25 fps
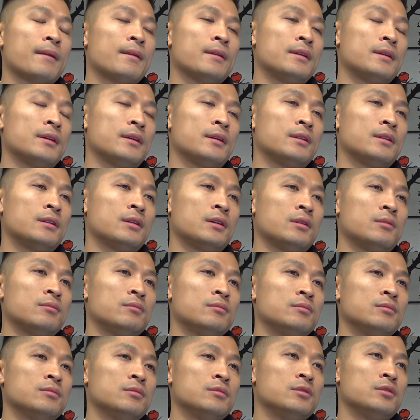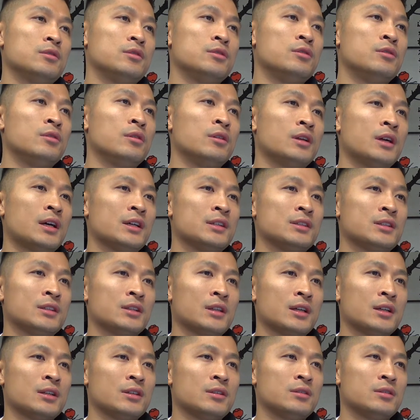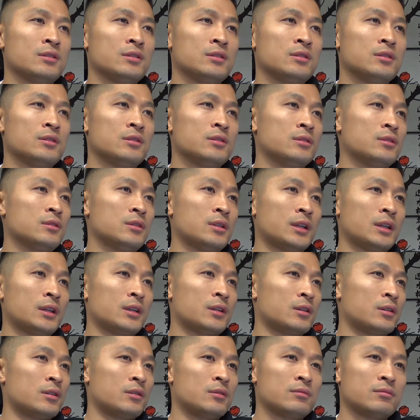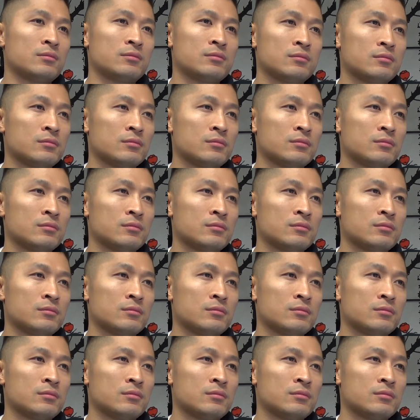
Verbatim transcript: and um, utilizing like like um,